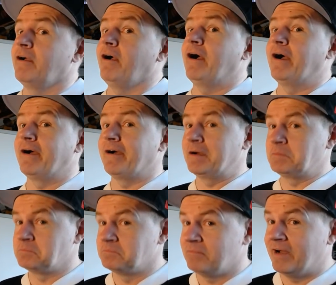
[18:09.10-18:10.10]

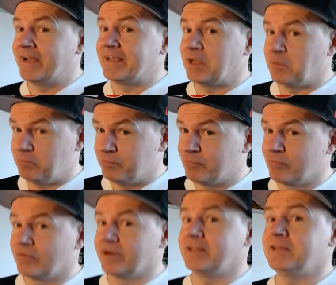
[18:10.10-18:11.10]
Um, I get
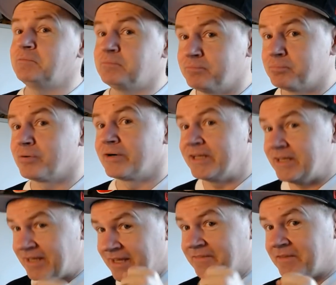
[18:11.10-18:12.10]
pretty pretty
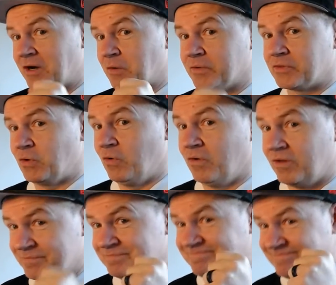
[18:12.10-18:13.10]
in there with the whole